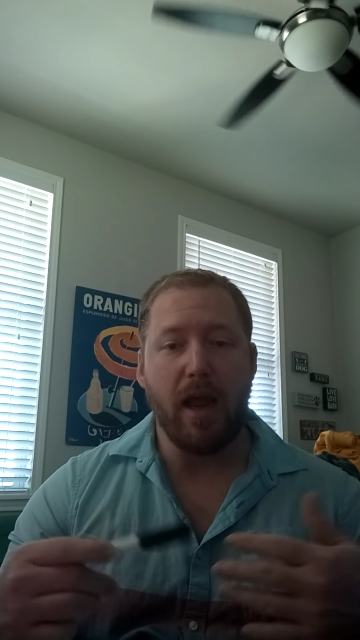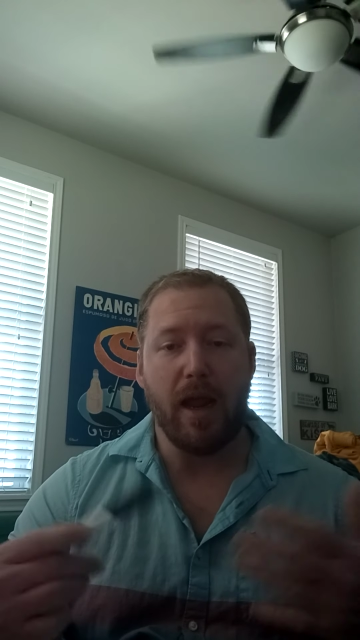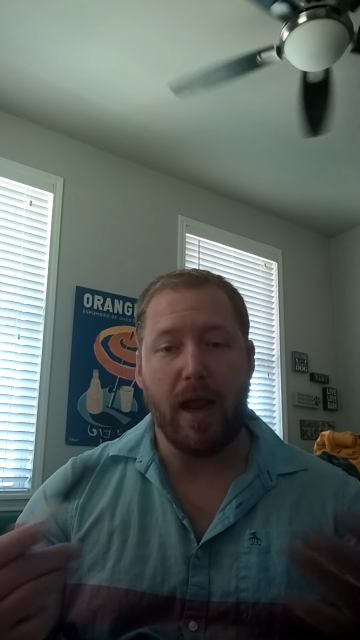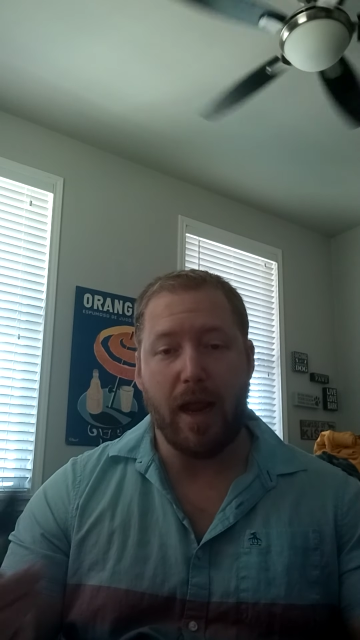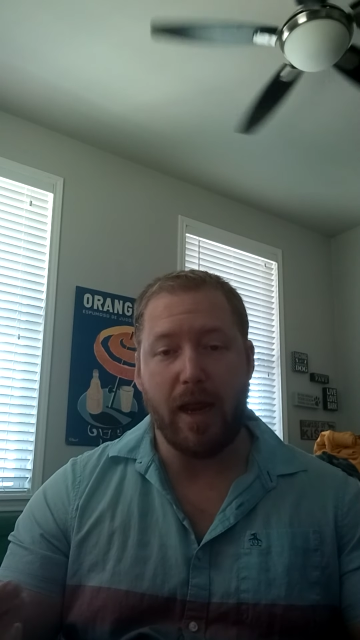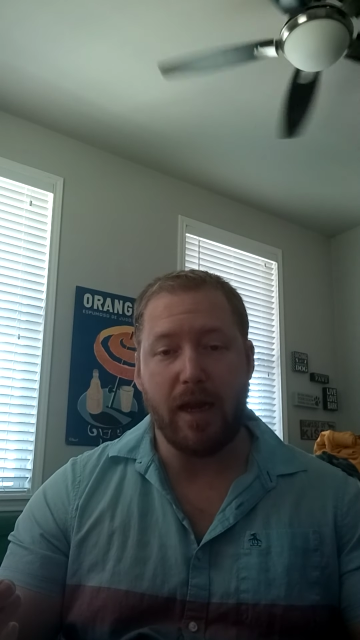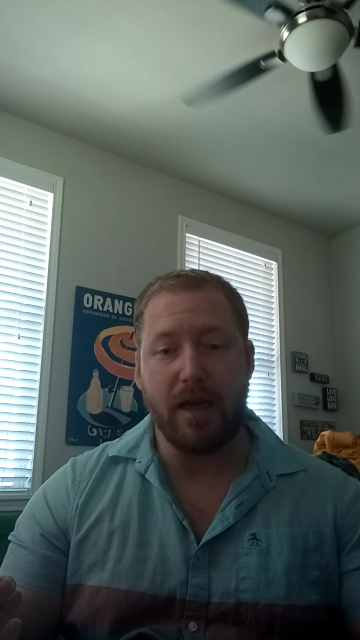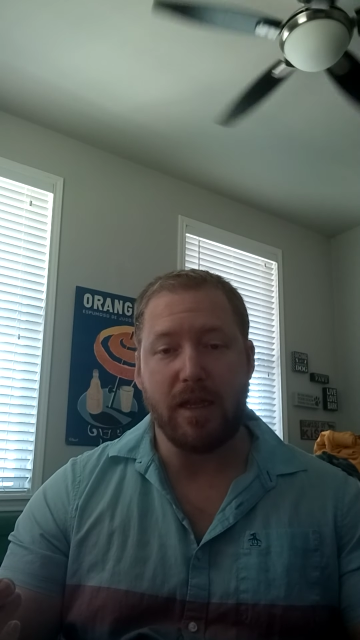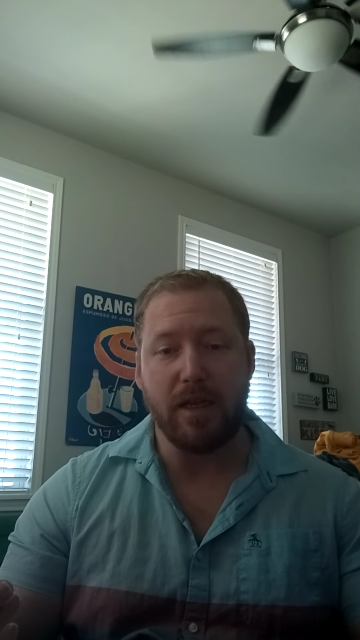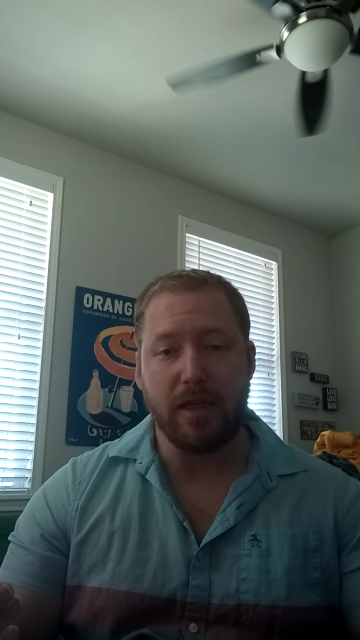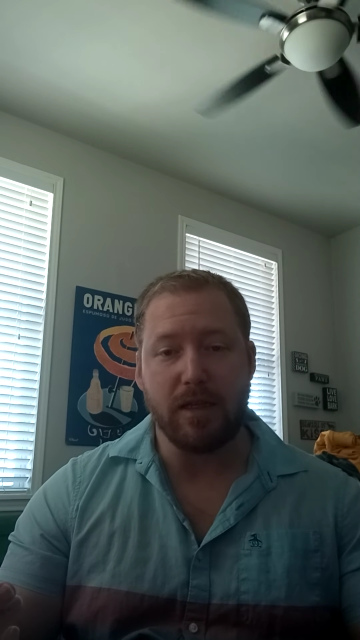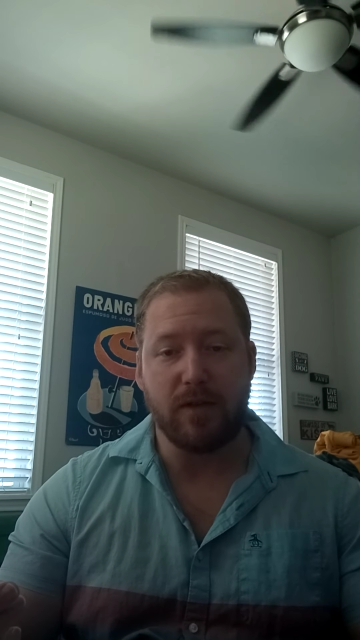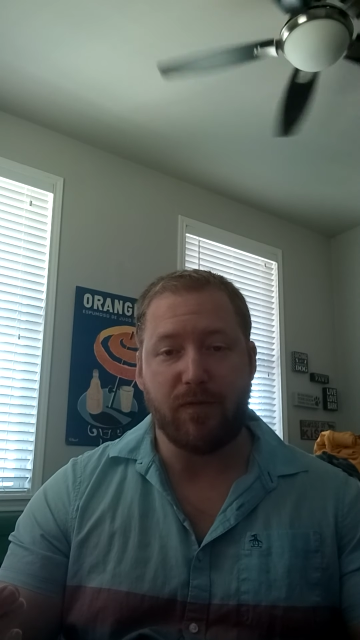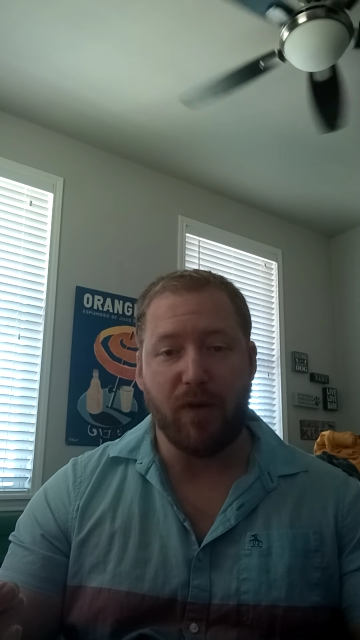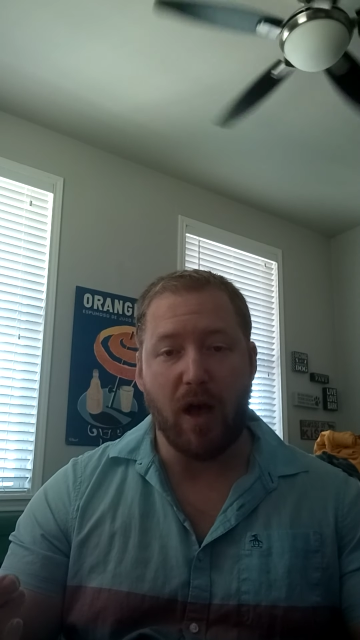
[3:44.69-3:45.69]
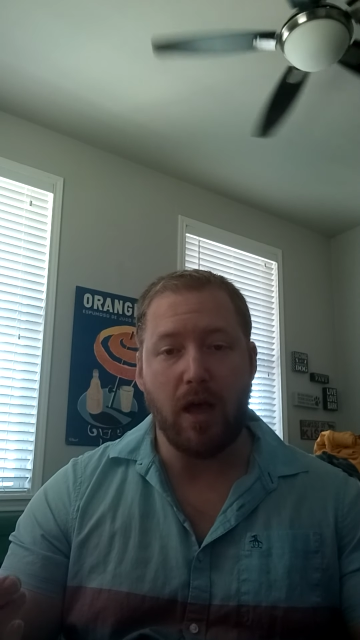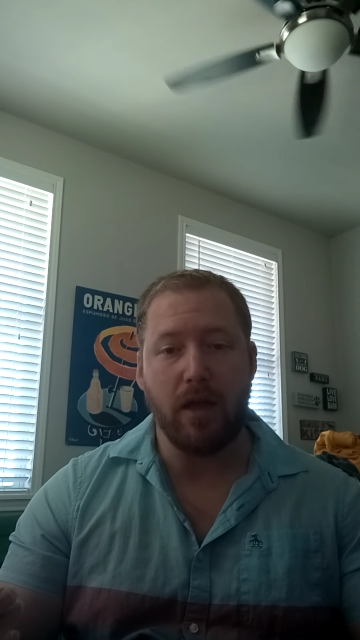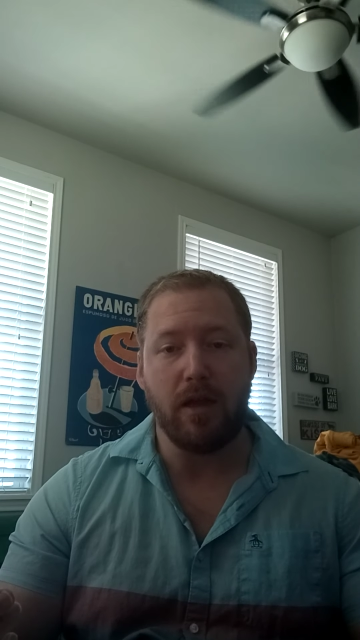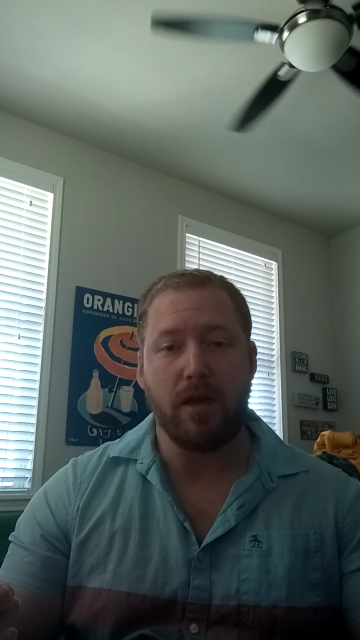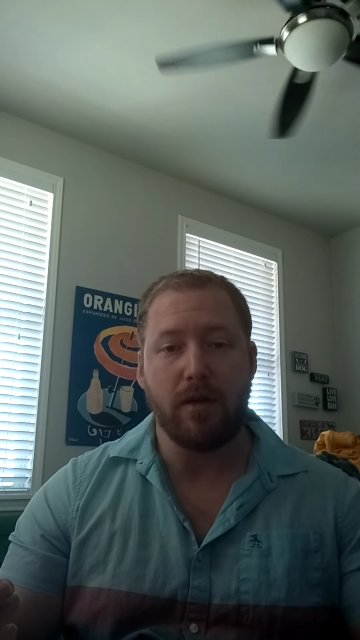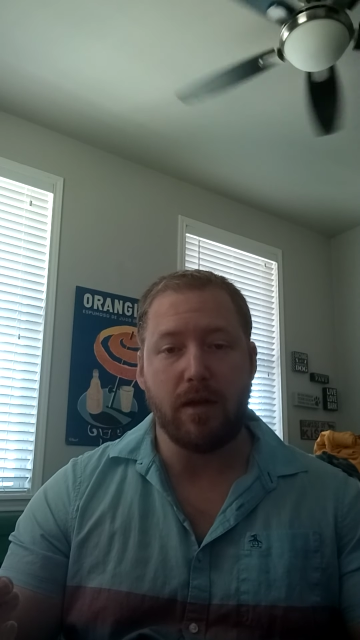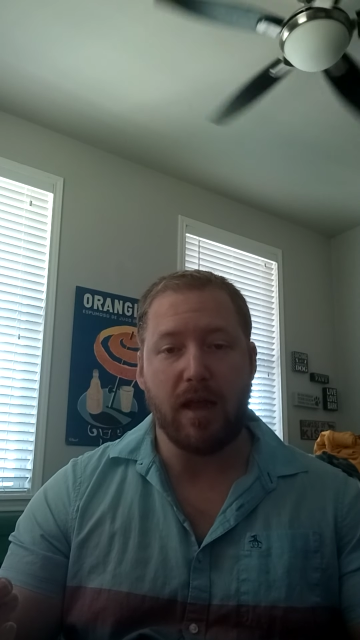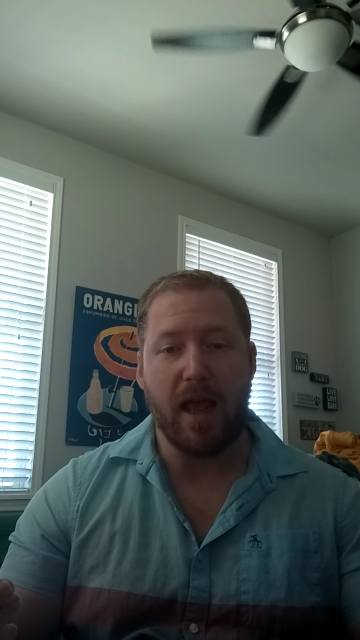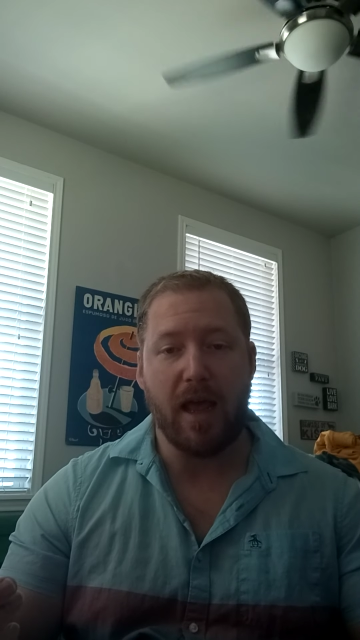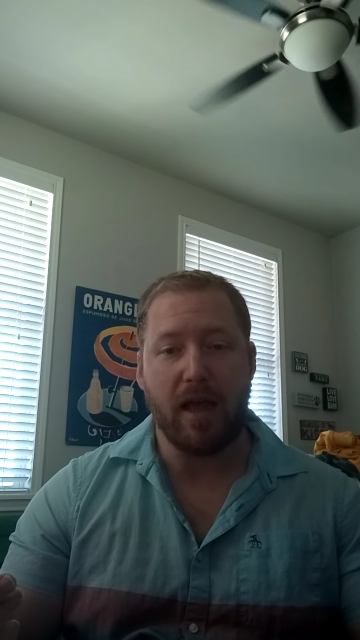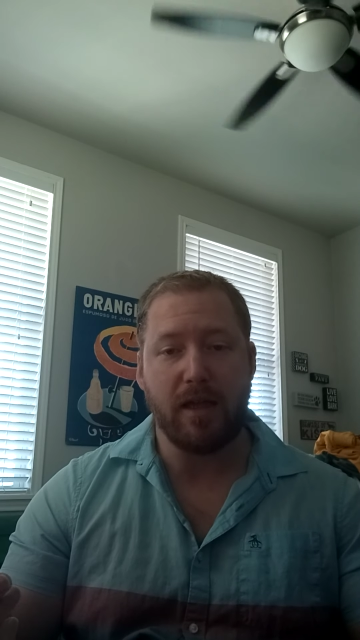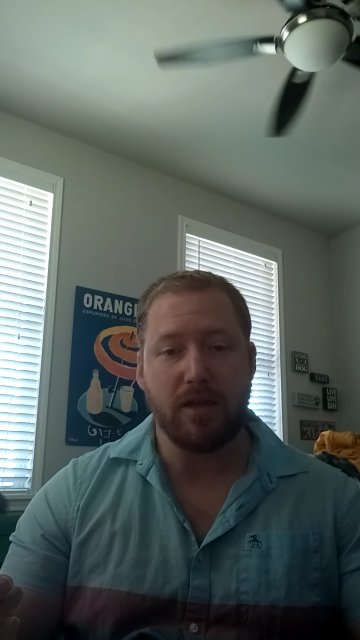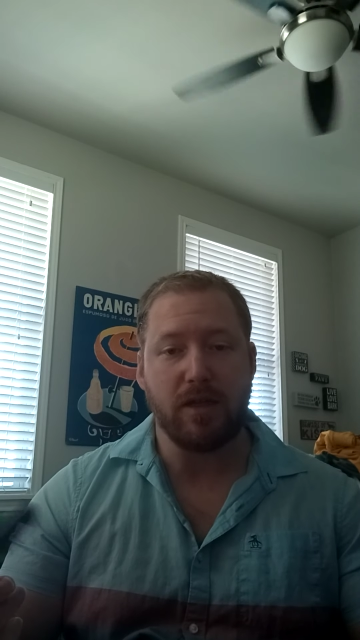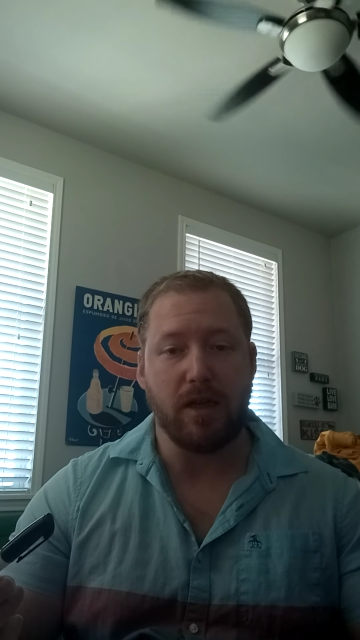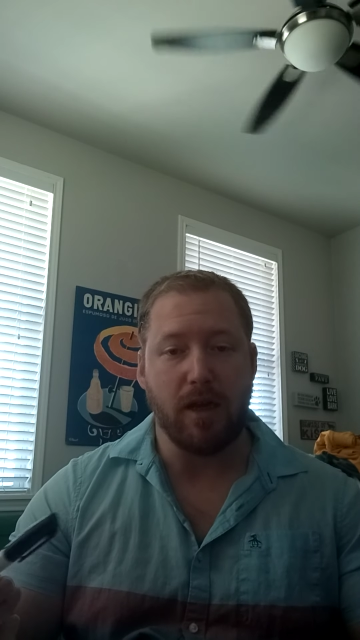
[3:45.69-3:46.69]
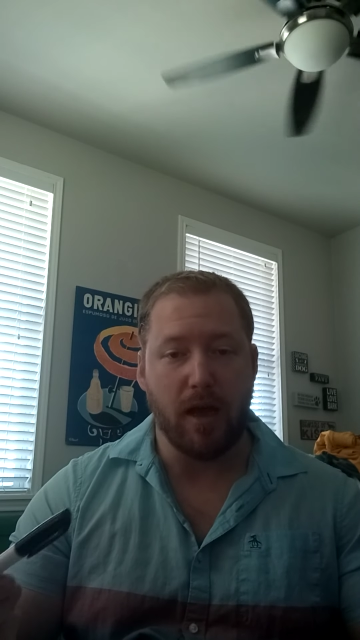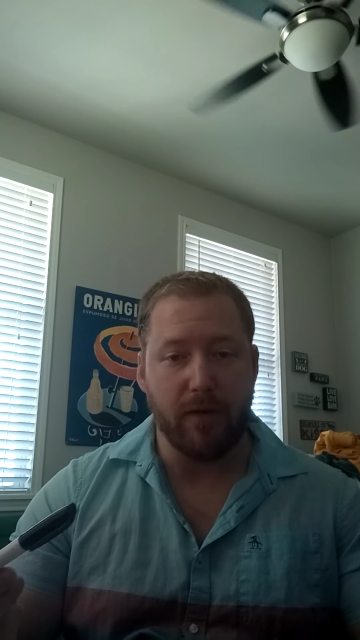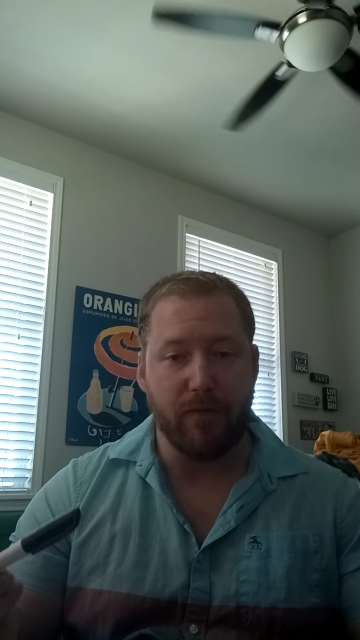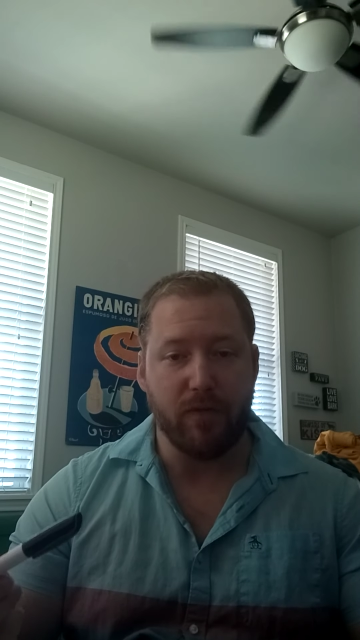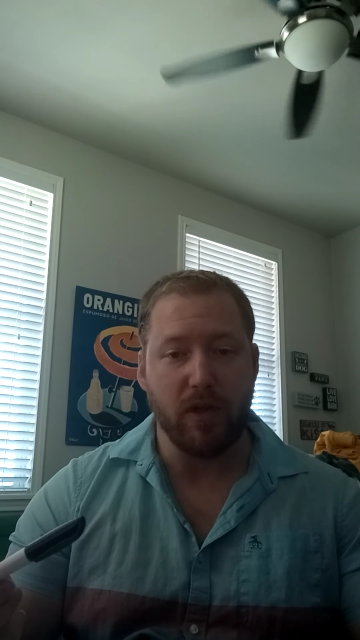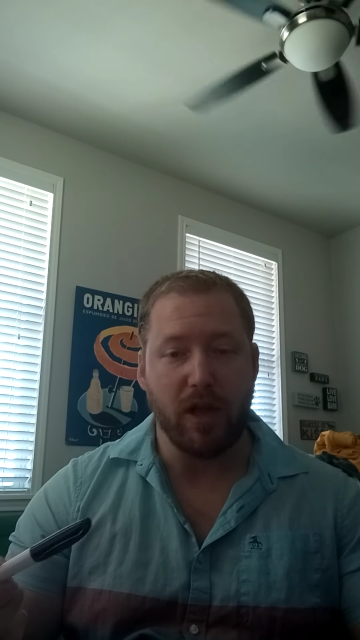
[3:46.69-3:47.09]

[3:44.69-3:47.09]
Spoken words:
And his fund has enough